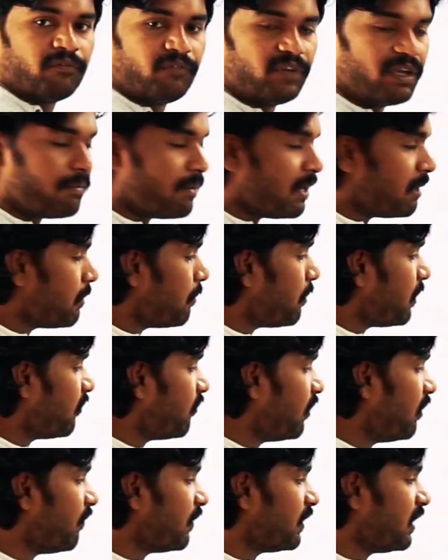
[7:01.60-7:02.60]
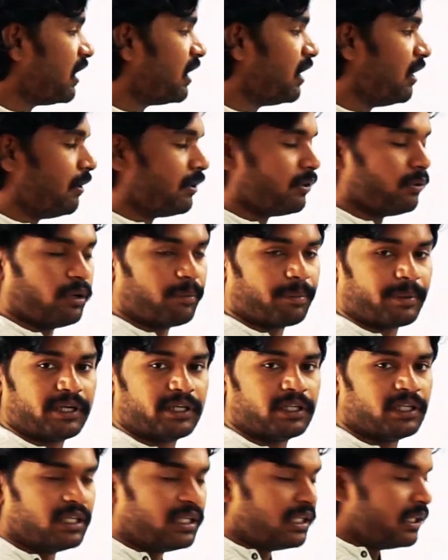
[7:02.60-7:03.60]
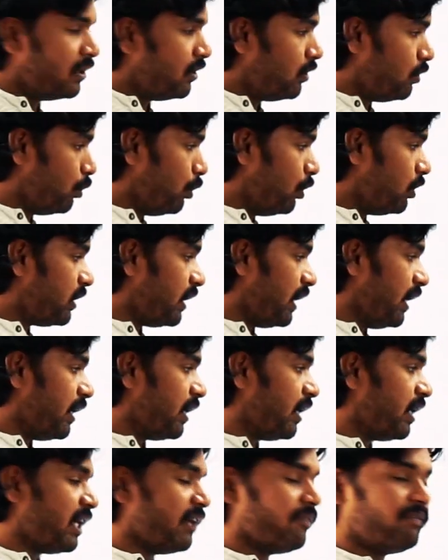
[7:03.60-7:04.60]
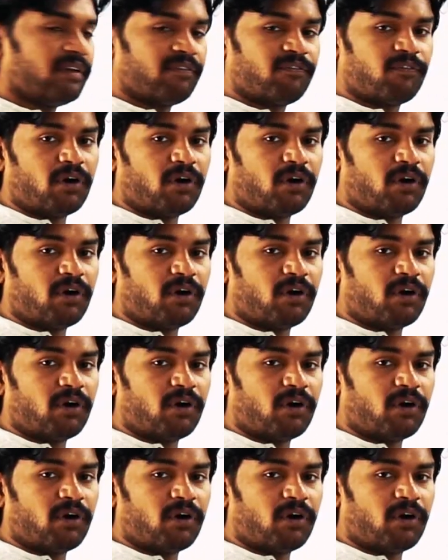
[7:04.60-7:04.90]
V minimum required for the relay to operate. Do you think if the